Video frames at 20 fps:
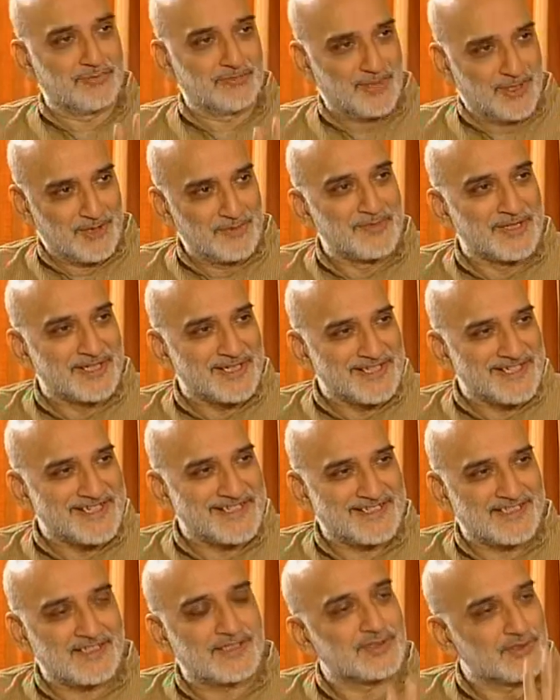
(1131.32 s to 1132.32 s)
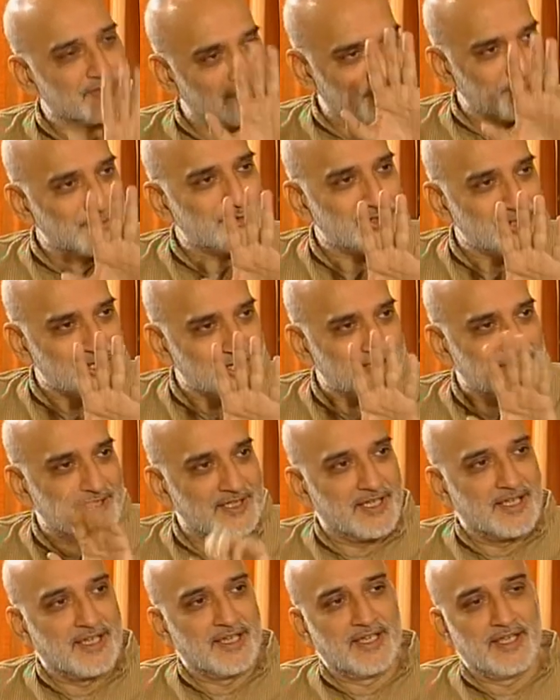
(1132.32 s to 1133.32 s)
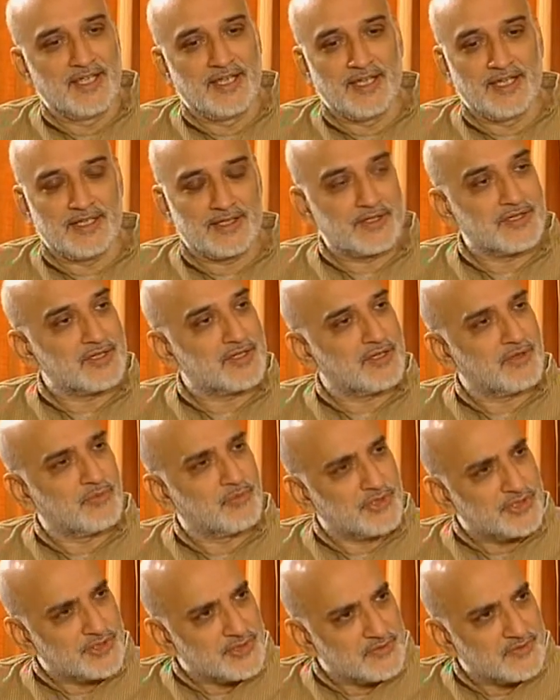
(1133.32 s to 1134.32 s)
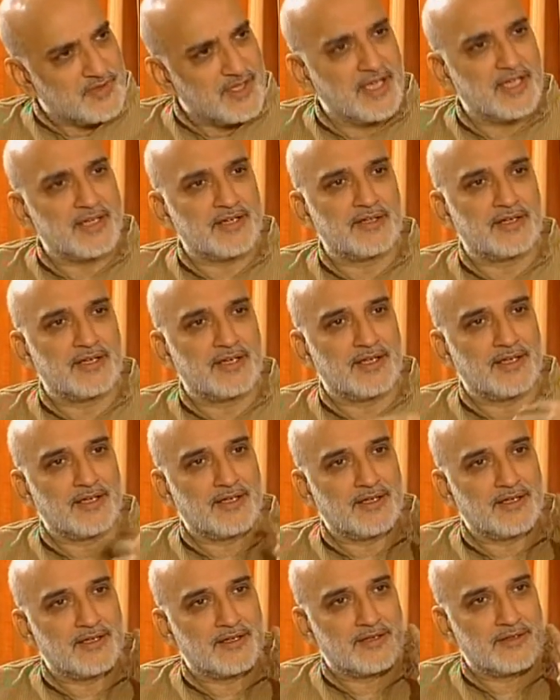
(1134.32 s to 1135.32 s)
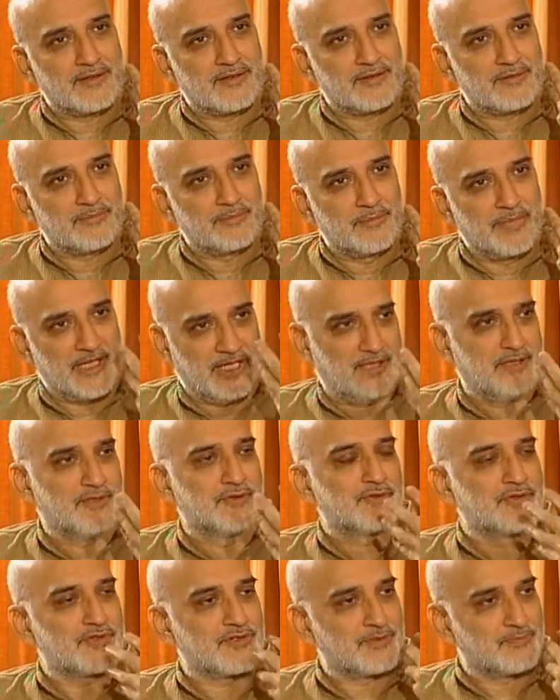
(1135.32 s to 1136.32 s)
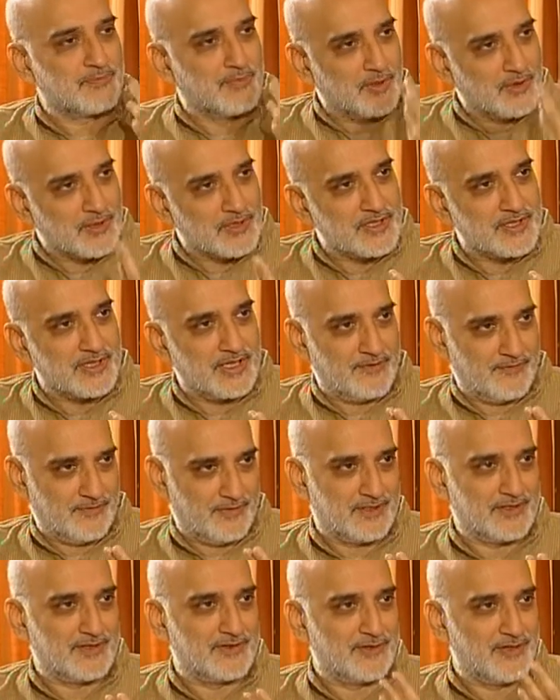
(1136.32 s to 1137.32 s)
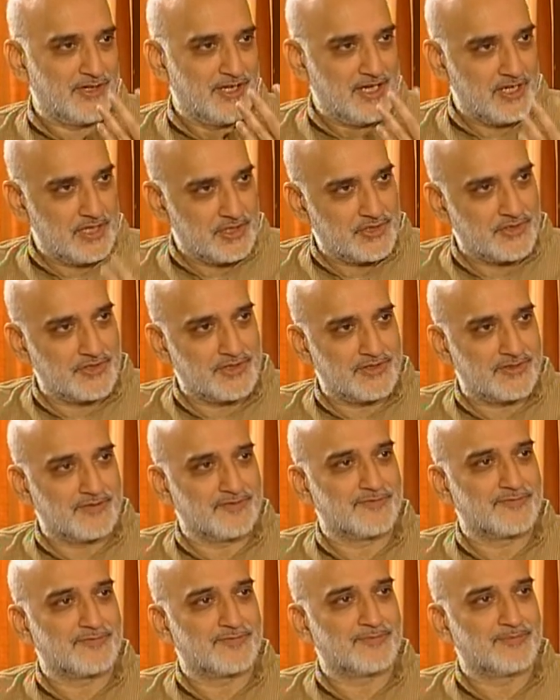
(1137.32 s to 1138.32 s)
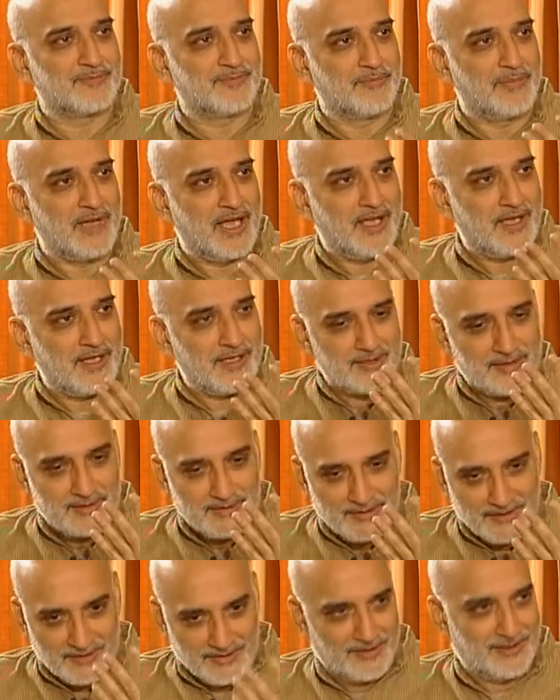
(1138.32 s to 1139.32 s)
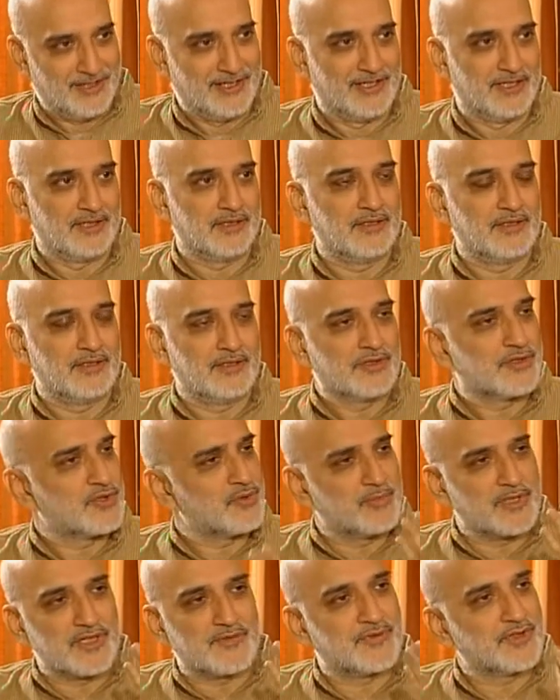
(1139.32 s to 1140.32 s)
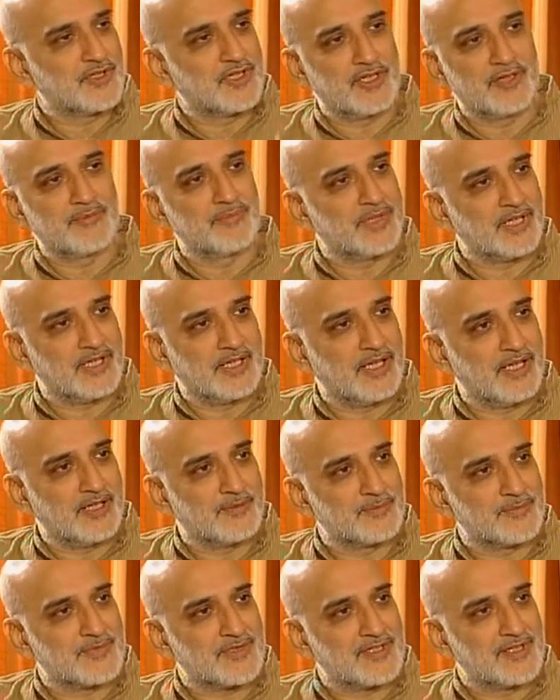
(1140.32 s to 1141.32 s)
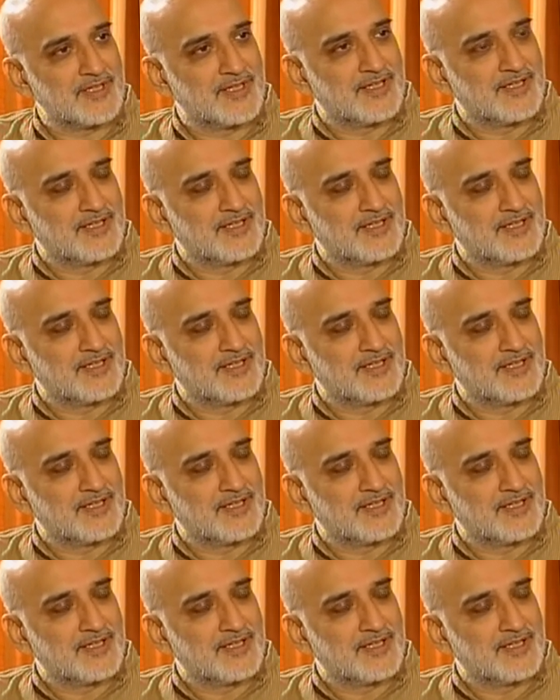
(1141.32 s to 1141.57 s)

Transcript: the moment the future. And would you then bid or support an effort or an initiative by India to bid for the Olympic Games?